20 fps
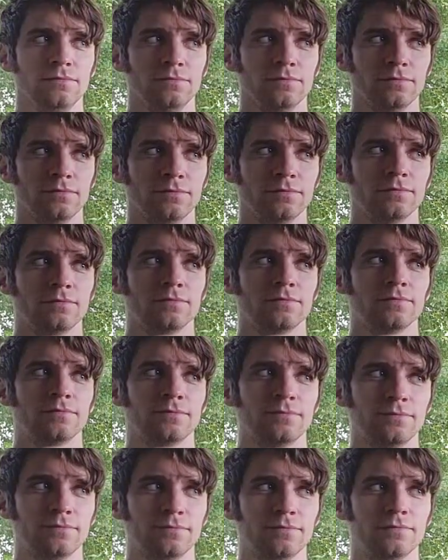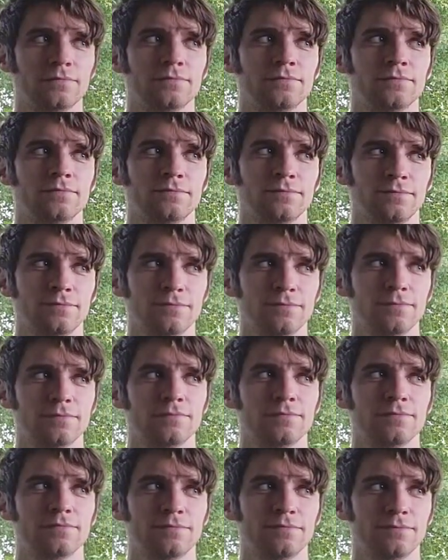
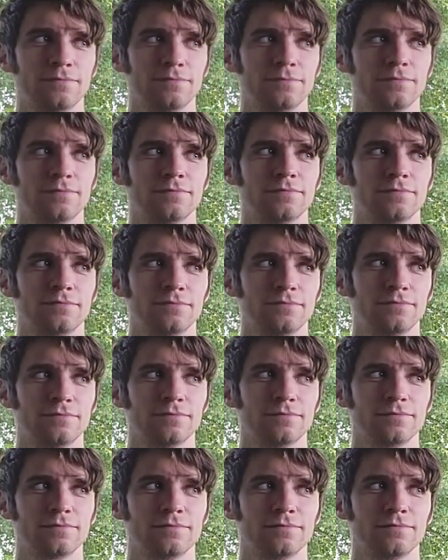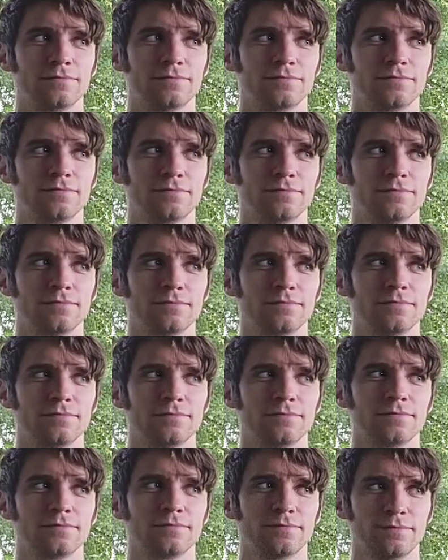
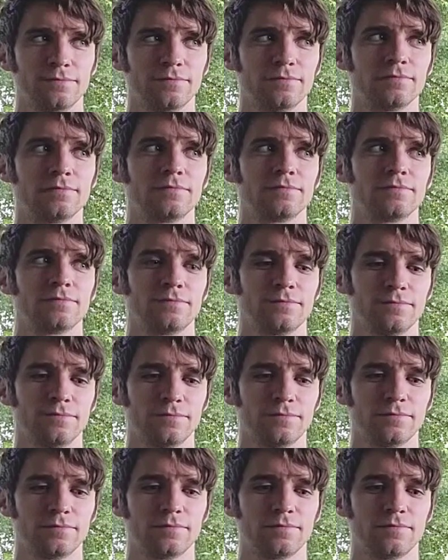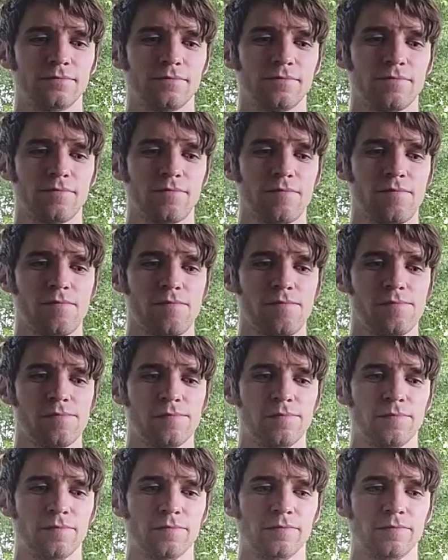(not speaking)